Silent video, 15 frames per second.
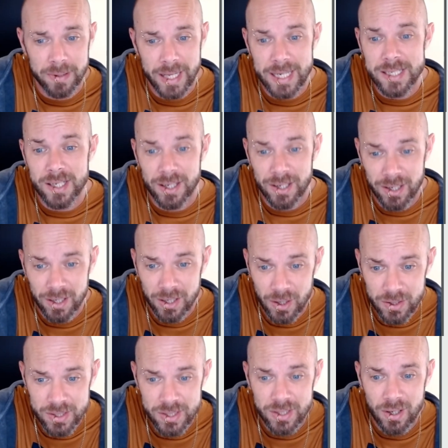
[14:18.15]
That's a
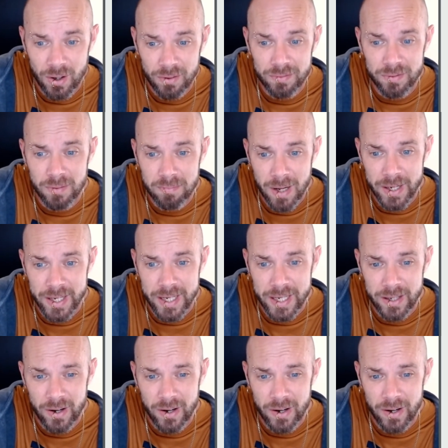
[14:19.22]
lot of money.